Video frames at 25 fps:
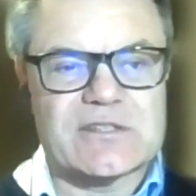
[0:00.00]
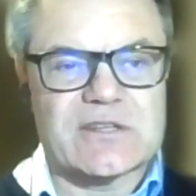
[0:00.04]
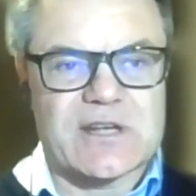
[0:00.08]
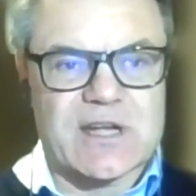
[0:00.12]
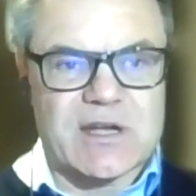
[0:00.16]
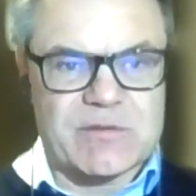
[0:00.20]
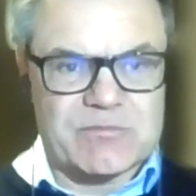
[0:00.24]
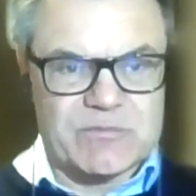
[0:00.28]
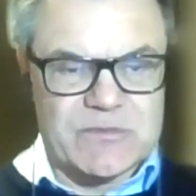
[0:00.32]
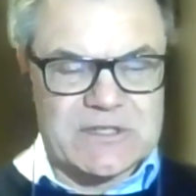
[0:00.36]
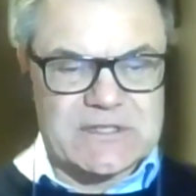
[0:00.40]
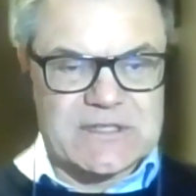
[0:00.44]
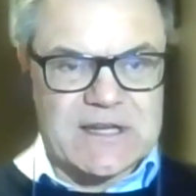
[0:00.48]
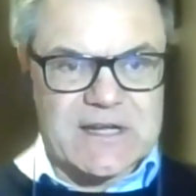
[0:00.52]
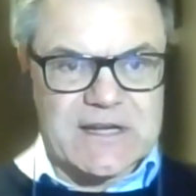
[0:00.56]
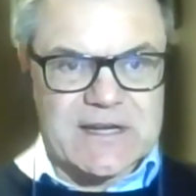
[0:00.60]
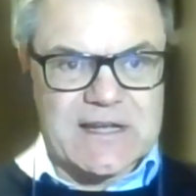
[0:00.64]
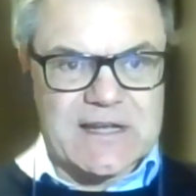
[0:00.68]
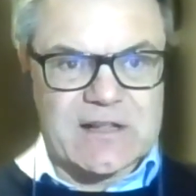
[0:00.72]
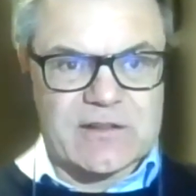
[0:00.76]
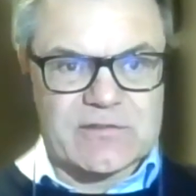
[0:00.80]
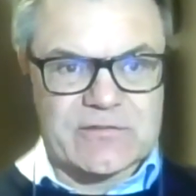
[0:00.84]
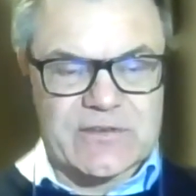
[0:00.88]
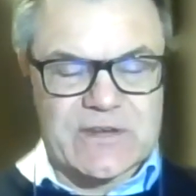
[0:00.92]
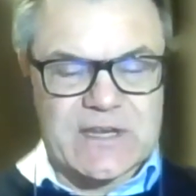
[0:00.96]
So companies
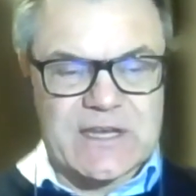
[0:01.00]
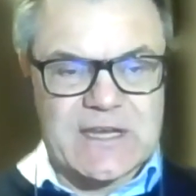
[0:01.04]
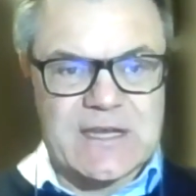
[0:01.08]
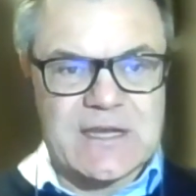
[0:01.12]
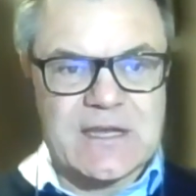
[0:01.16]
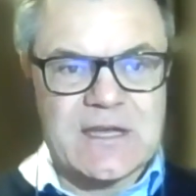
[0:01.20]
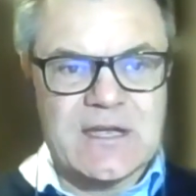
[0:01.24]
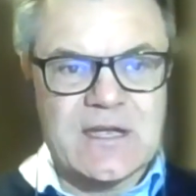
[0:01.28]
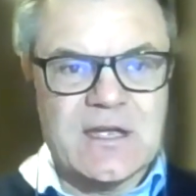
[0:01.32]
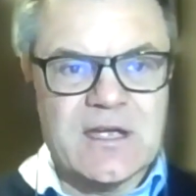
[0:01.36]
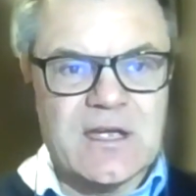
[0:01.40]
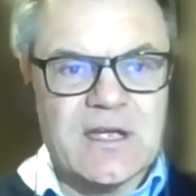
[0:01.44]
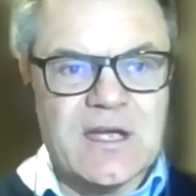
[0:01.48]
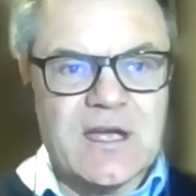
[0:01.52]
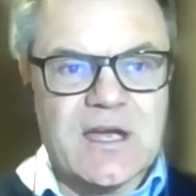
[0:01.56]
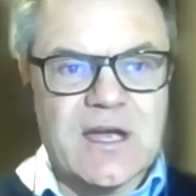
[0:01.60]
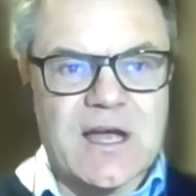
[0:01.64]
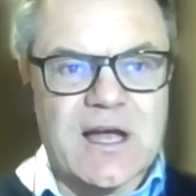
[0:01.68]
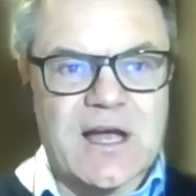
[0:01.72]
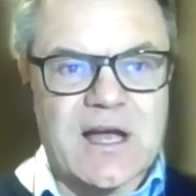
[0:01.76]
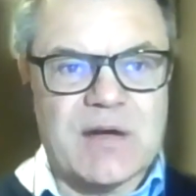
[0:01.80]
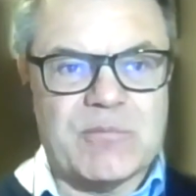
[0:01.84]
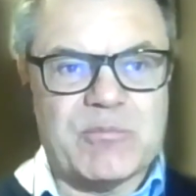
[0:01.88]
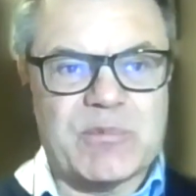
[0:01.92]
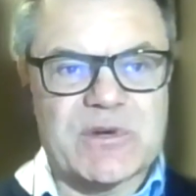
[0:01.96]
like LV,
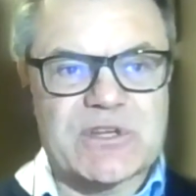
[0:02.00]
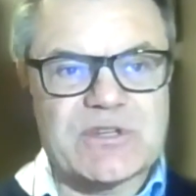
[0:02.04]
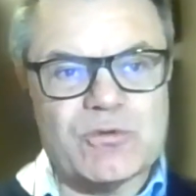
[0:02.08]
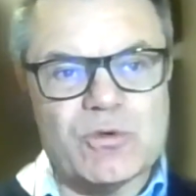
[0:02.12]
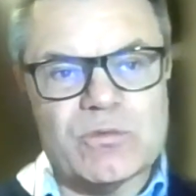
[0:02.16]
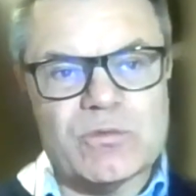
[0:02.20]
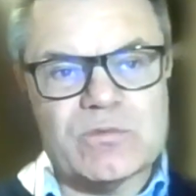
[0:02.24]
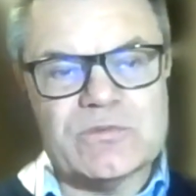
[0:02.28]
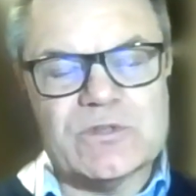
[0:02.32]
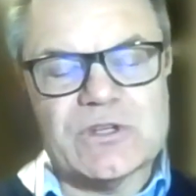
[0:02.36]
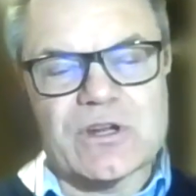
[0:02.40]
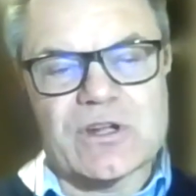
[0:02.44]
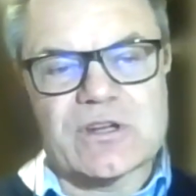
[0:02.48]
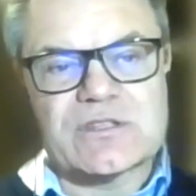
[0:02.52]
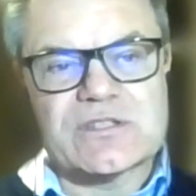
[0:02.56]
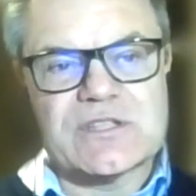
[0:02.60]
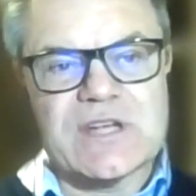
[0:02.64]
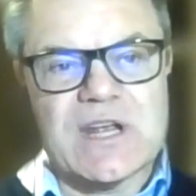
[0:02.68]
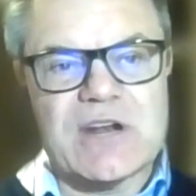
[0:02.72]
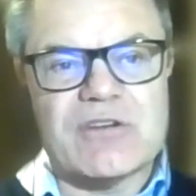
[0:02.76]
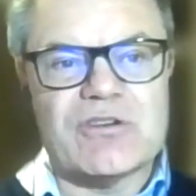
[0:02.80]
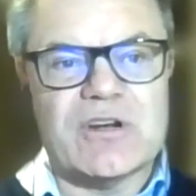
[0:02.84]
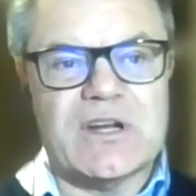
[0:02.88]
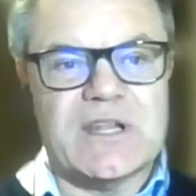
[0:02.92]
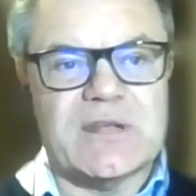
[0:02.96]
but
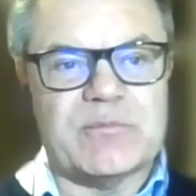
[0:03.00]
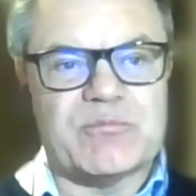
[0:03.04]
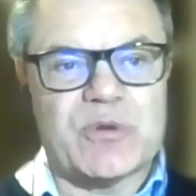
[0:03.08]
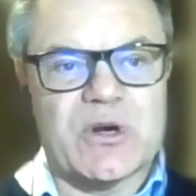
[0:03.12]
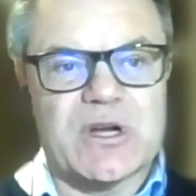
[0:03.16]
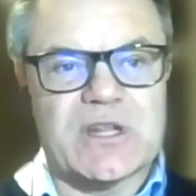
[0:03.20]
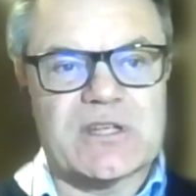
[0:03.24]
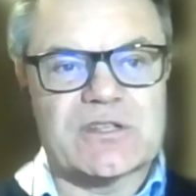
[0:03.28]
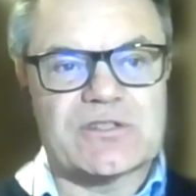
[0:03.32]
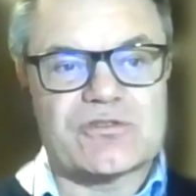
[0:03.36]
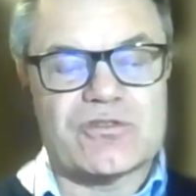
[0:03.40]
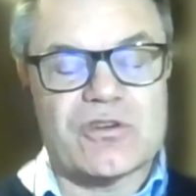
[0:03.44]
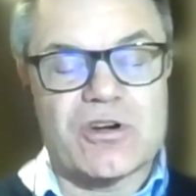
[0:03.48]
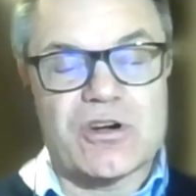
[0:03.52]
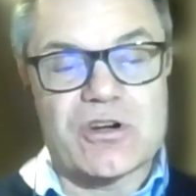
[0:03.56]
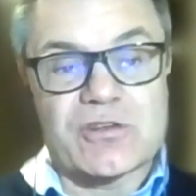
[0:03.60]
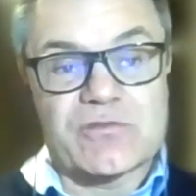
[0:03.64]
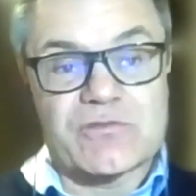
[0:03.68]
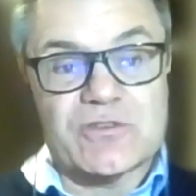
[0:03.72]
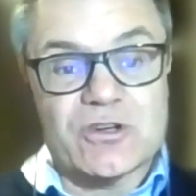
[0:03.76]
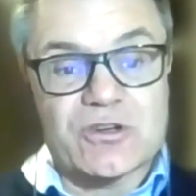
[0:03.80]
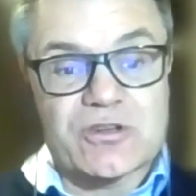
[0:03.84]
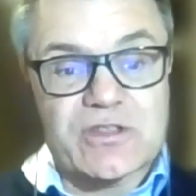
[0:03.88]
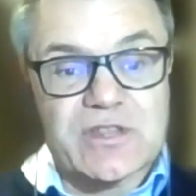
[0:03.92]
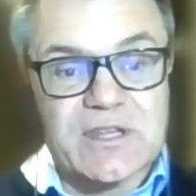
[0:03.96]
generally pretty strong.
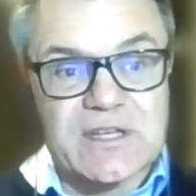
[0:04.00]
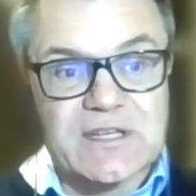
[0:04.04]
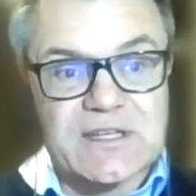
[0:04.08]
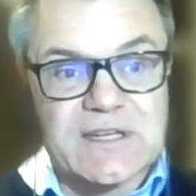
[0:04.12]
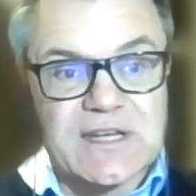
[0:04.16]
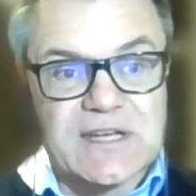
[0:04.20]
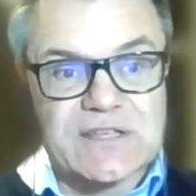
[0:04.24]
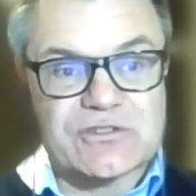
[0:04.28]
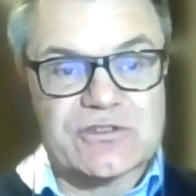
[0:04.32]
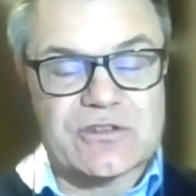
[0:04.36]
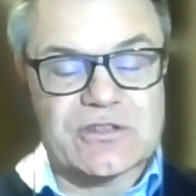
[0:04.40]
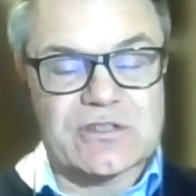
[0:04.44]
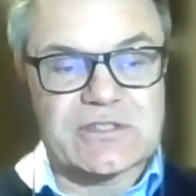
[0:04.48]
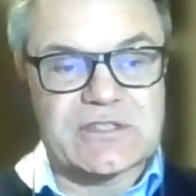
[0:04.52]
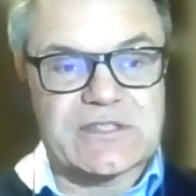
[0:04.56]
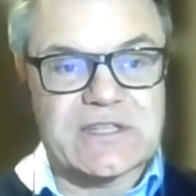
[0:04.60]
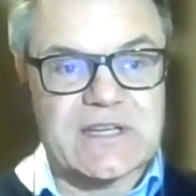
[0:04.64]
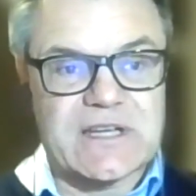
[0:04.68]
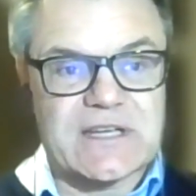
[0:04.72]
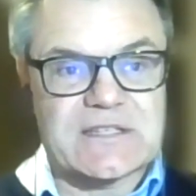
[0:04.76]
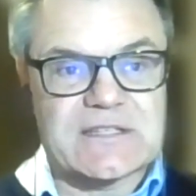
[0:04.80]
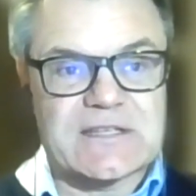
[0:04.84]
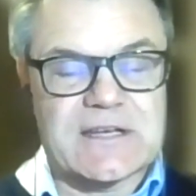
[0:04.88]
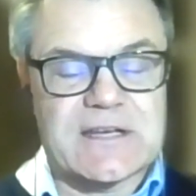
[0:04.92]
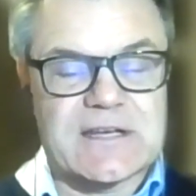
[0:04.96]
If you look at the industrial
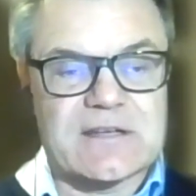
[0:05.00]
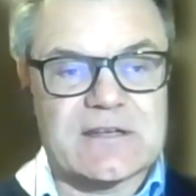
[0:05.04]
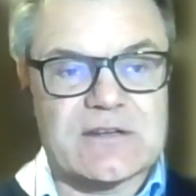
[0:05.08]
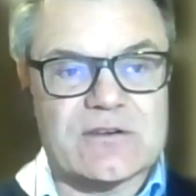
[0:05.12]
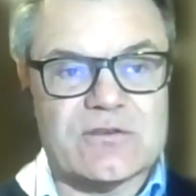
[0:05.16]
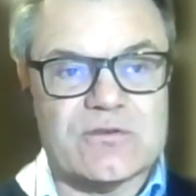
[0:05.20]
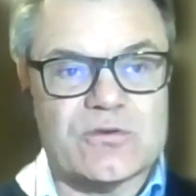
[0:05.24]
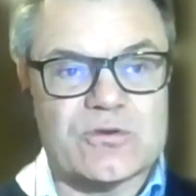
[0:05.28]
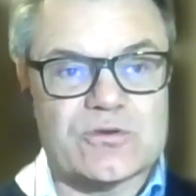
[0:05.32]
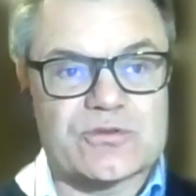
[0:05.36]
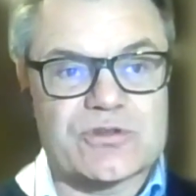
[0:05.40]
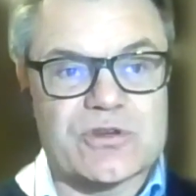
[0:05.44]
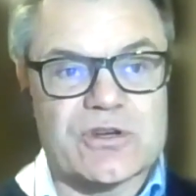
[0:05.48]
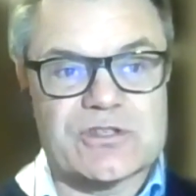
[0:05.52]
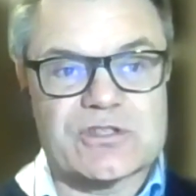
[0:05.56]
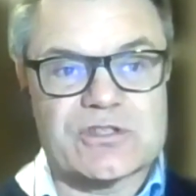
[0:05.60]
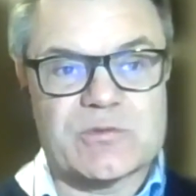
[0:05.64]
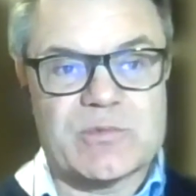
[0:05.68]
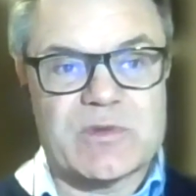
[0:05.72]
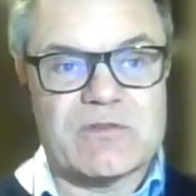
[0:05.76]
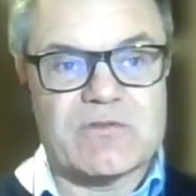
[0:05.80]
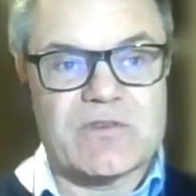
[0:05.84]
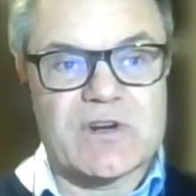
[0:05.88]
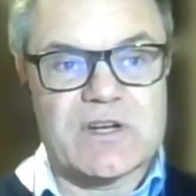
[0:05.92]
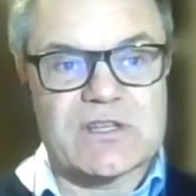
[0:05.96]
sector, autos
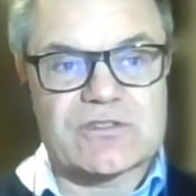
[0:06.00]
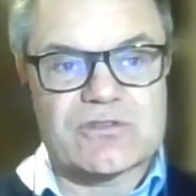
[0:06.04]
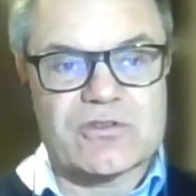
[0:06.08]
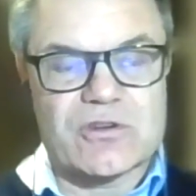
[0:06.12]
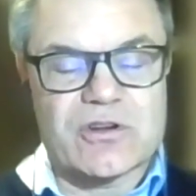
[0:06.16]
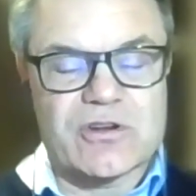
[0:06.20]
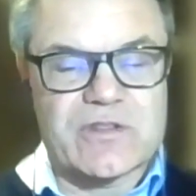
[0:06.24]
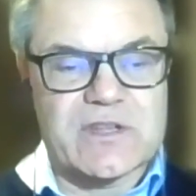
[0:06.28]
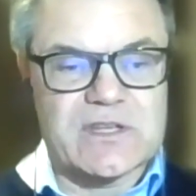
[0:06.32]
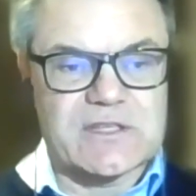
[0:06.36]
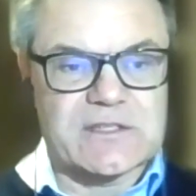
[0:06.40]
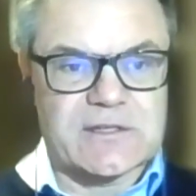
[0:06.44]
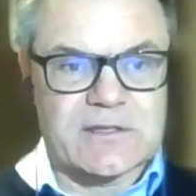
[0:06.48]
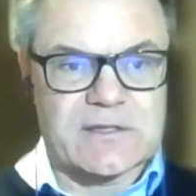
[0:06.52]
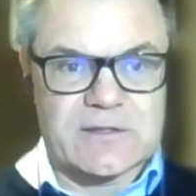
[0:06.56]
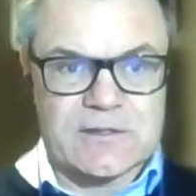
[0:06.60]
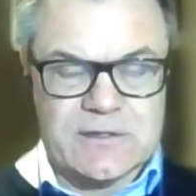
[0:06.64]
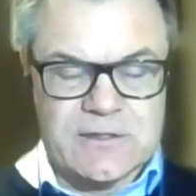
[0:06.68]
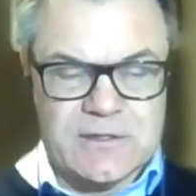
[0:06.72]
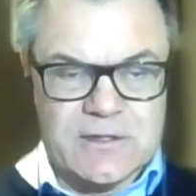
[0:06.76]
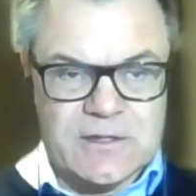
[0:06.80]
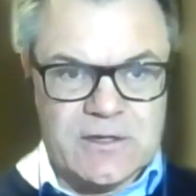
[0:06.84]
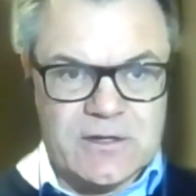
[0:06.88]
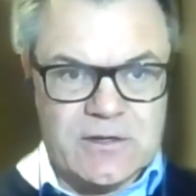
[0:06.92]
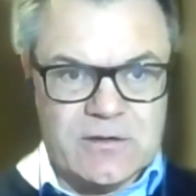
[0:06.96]
have been very strong. There's a
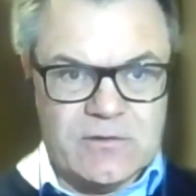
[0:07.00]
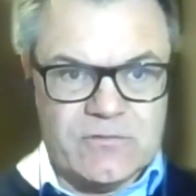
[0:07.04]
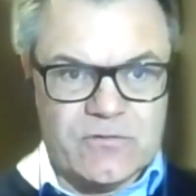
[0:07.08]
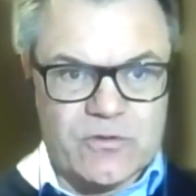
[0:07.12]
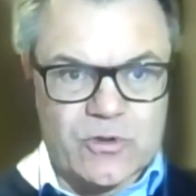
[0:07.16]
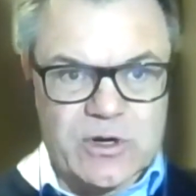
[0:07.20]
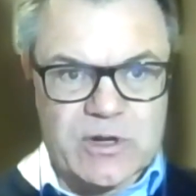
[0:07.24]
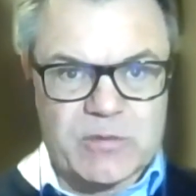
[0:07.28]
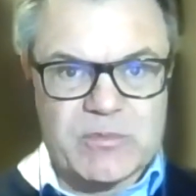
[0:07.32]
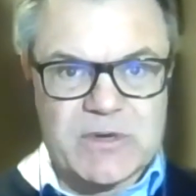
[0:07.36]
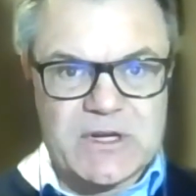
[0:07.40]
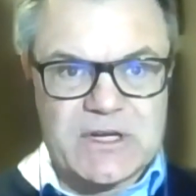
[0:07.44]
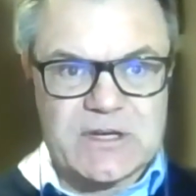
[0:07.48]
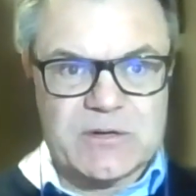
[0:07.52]
40